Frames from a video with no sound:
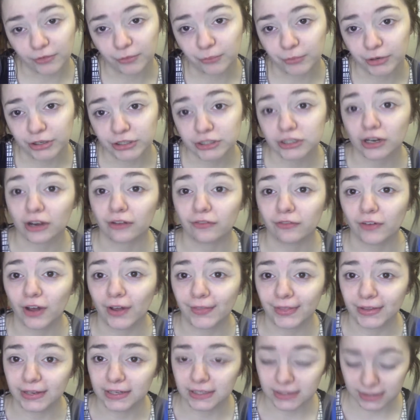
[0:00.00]
in which I
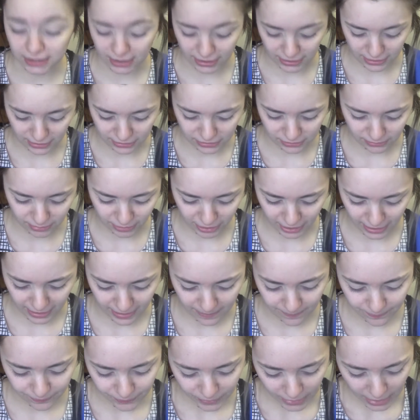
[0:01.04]
finally decided to buy it.